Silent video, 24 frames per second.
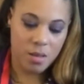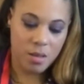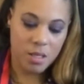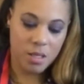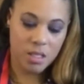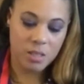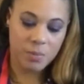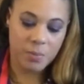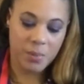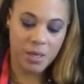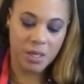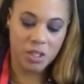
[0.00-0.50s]
the
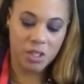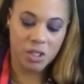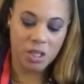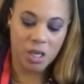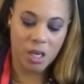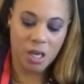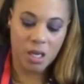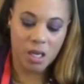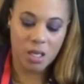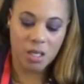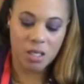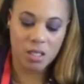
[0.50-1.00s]
sponge
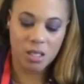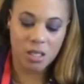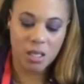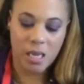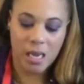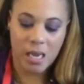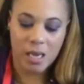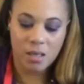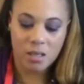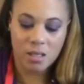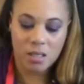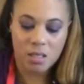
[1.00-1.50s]
cake. See
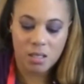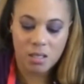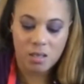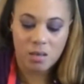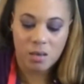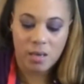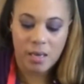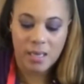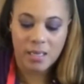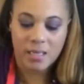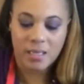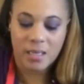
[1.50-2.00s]
how it
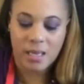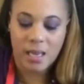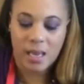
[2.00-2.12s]
still has